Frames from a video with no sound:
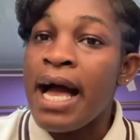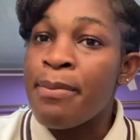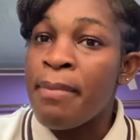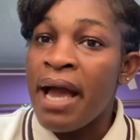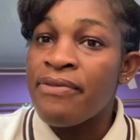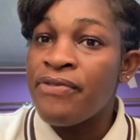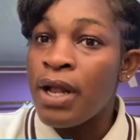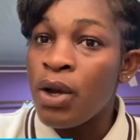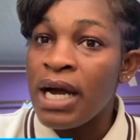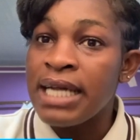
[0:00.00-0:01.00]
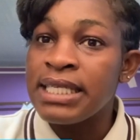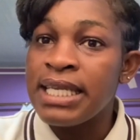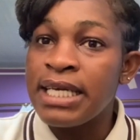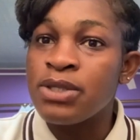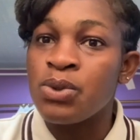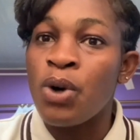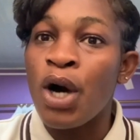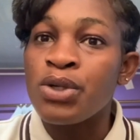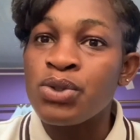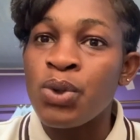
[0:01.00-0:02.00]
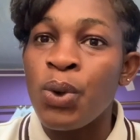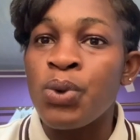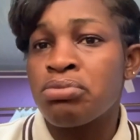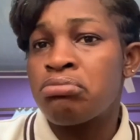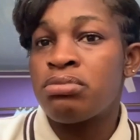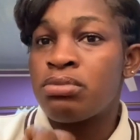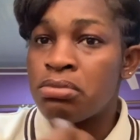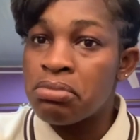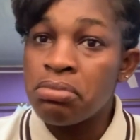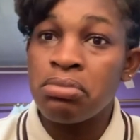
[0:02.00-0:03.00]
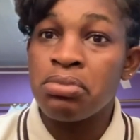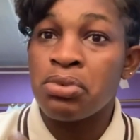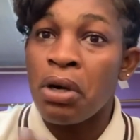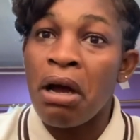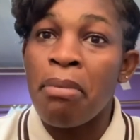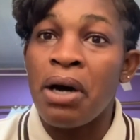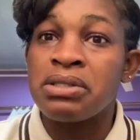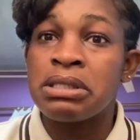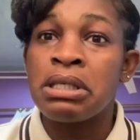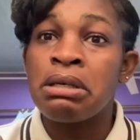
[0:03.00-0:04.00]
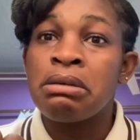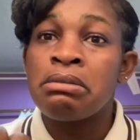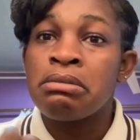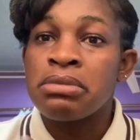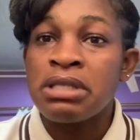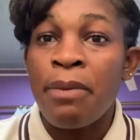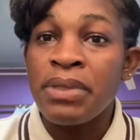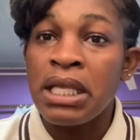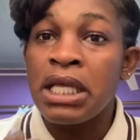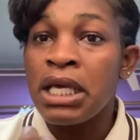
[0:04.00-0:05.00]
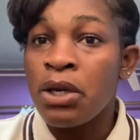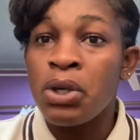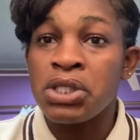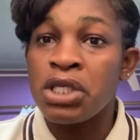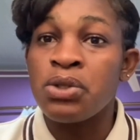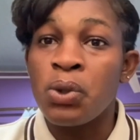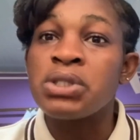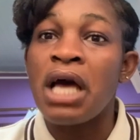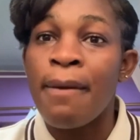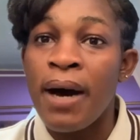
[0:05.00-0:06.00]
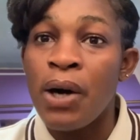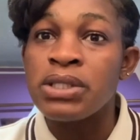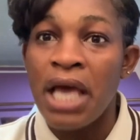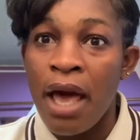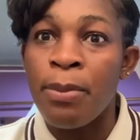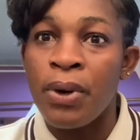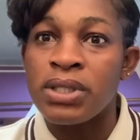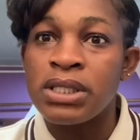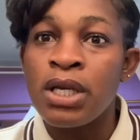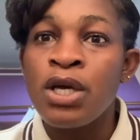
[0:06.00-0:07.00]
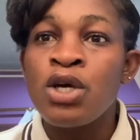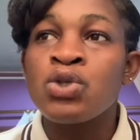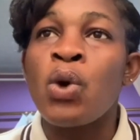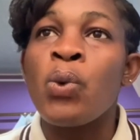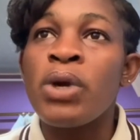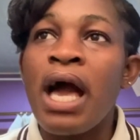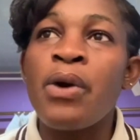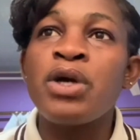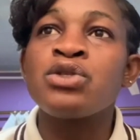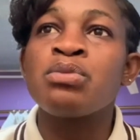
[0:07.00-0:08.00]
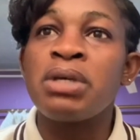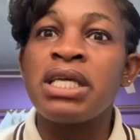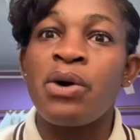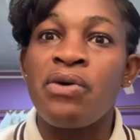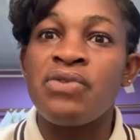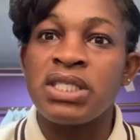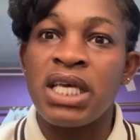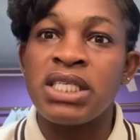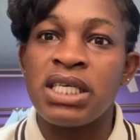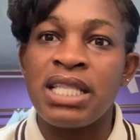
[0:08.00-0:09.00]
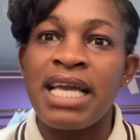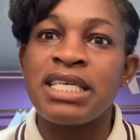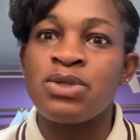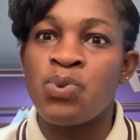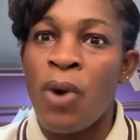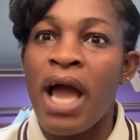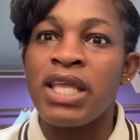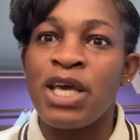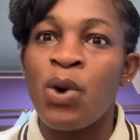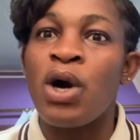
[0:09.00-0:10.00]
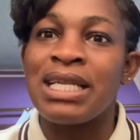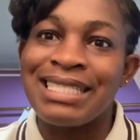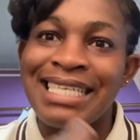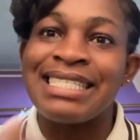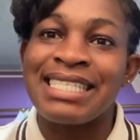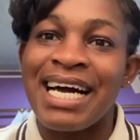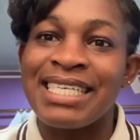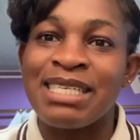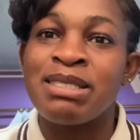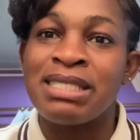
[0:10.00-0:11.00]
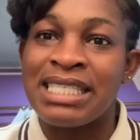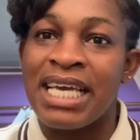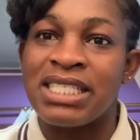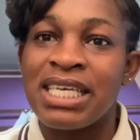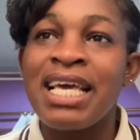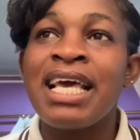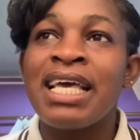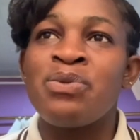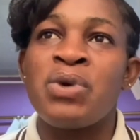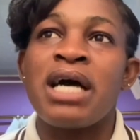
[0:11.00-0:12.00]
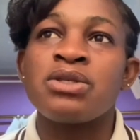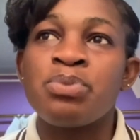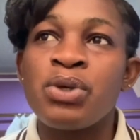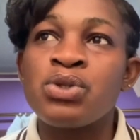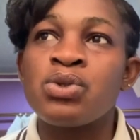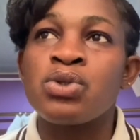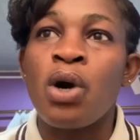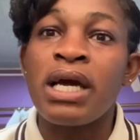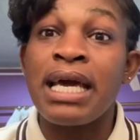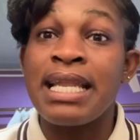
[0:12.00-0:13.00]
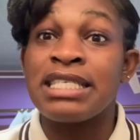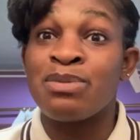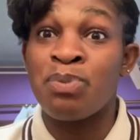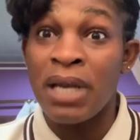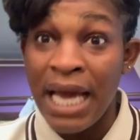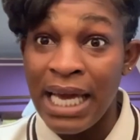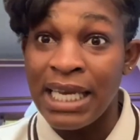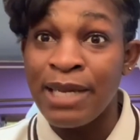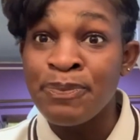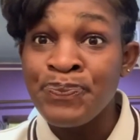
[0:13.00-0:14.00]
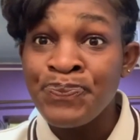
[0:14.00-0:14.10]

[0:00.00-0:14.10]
my fellow candidate will also talk about something he or she knows about airports. So we are going to be in a conversation. That is why they call it the discussion stage. We are supposed to talk and explain,